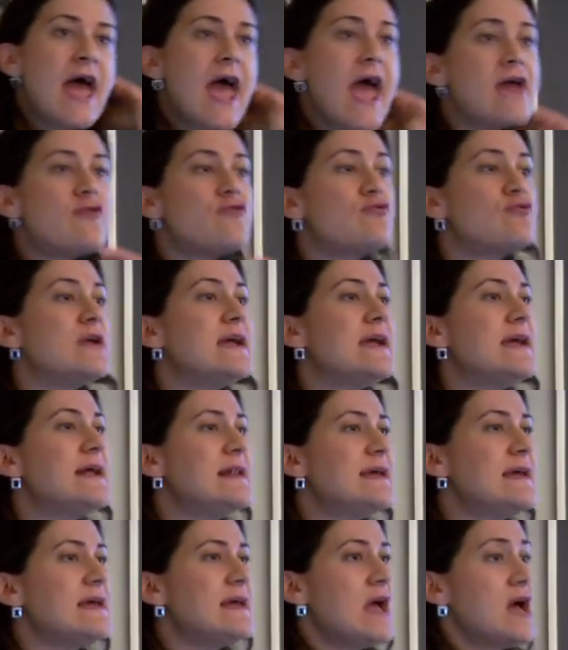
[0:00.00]
and
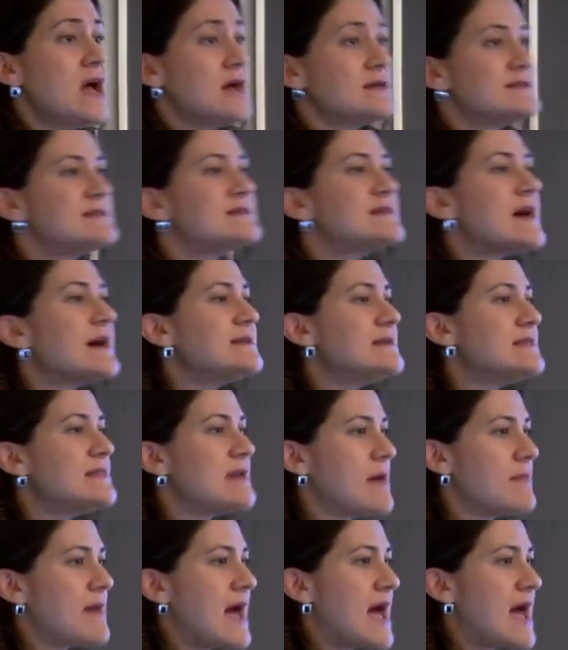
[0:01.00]
really study them